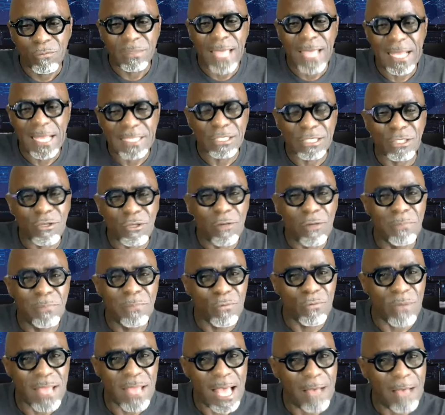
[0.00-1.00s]
that is
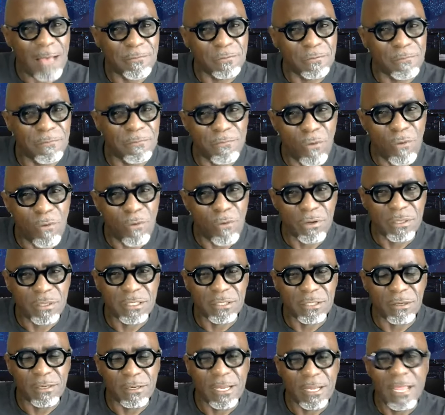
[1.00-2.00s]
something we have to
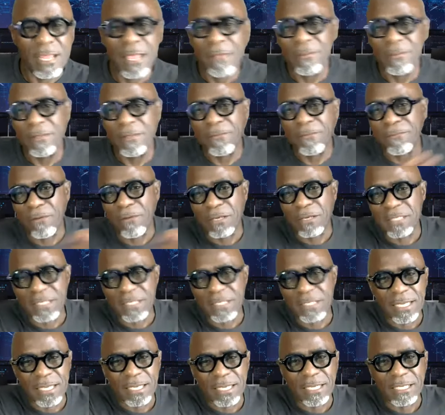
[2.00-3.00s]
focus on. The
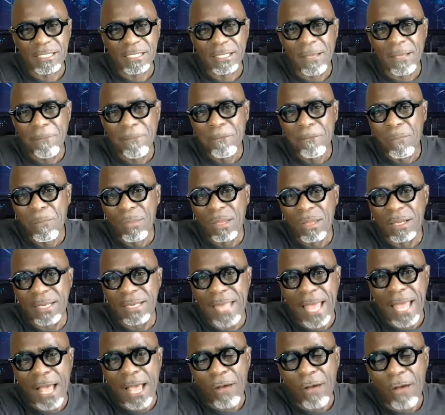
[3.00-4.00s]
first thing is
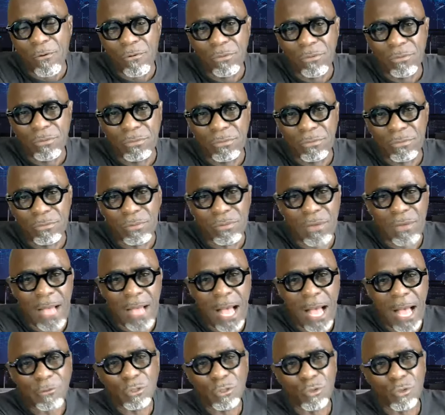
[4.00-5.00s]
now,
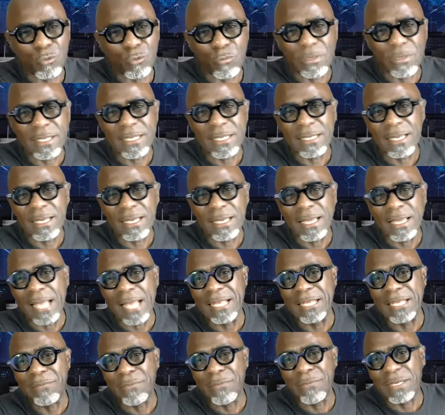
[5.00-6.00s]
how do we
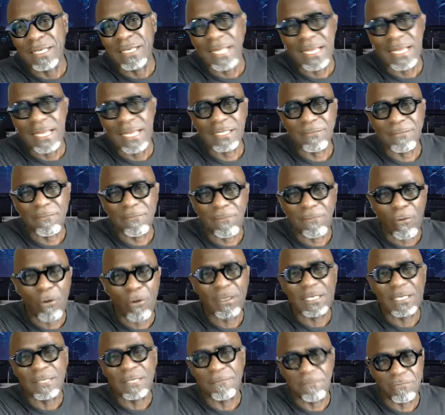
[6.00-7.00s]
eliminate
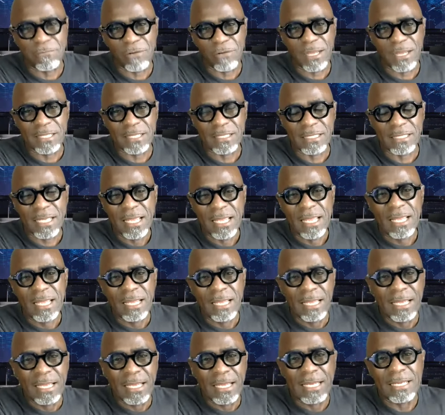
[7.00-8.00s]
foreign influence
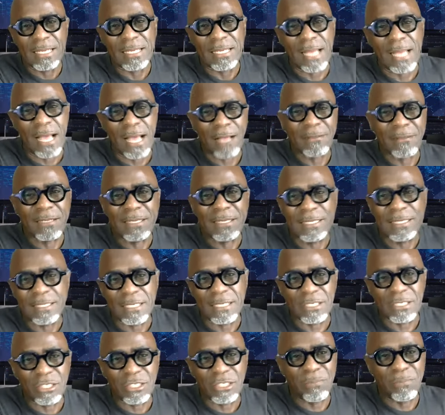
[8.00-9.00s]
in our
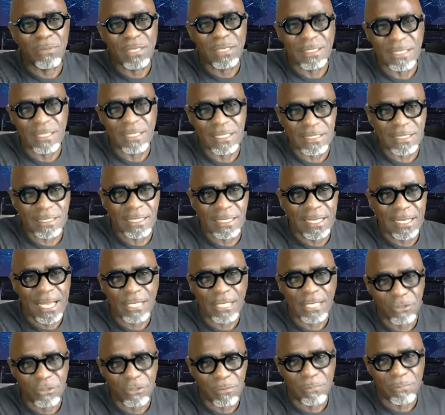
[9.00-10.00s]
leadership
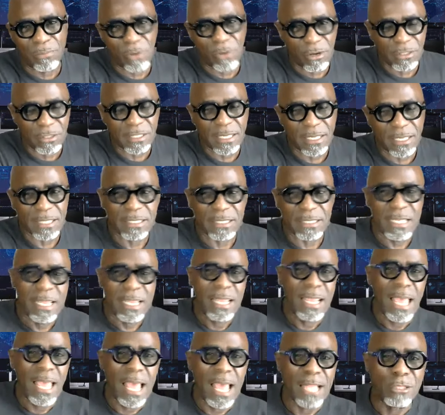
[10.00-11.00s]
selection process?
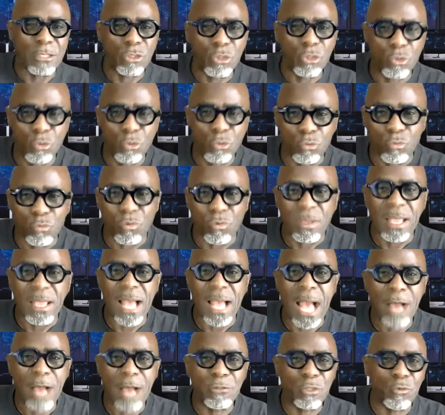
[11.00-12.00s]
And two,
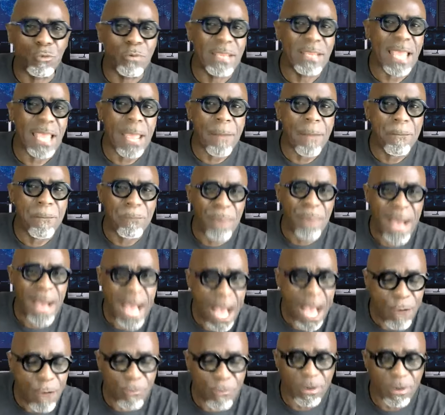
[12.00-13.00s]
how do we
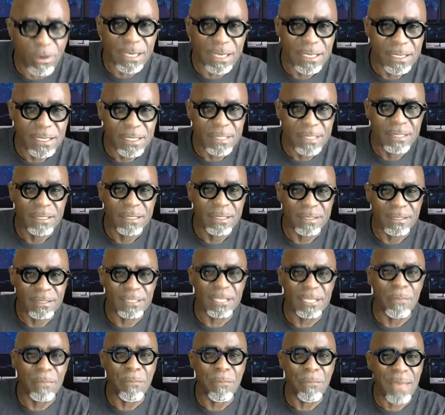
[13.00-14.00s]
empower
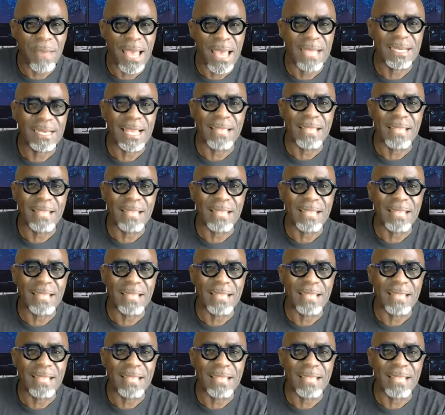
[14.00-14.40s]
the man